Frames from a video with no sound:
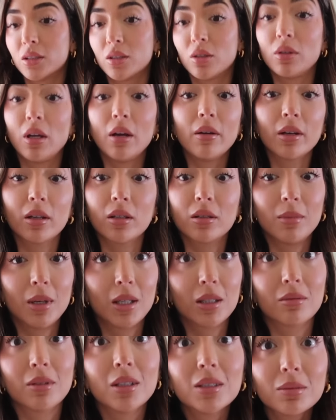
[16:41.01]
So now I gotta
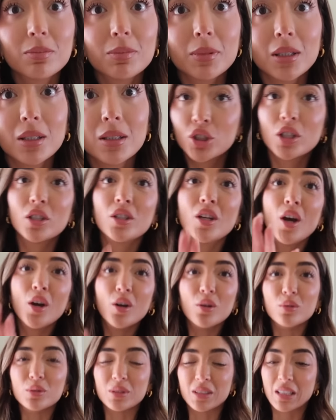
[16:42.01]
make the recipe. She
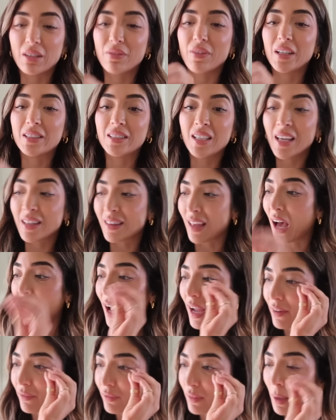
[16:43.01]
knows that if I take that,
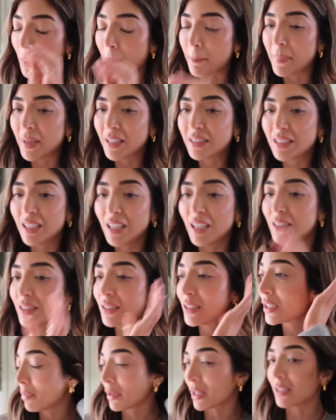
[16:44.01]
I have
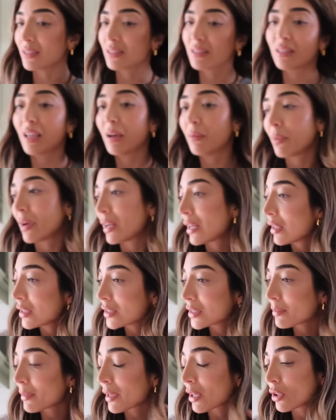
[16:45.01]
committed because when
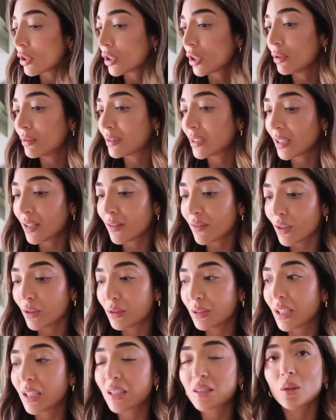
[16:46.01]
else am I gonna use any of
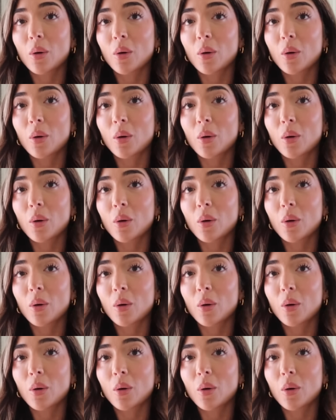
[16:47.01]
those things?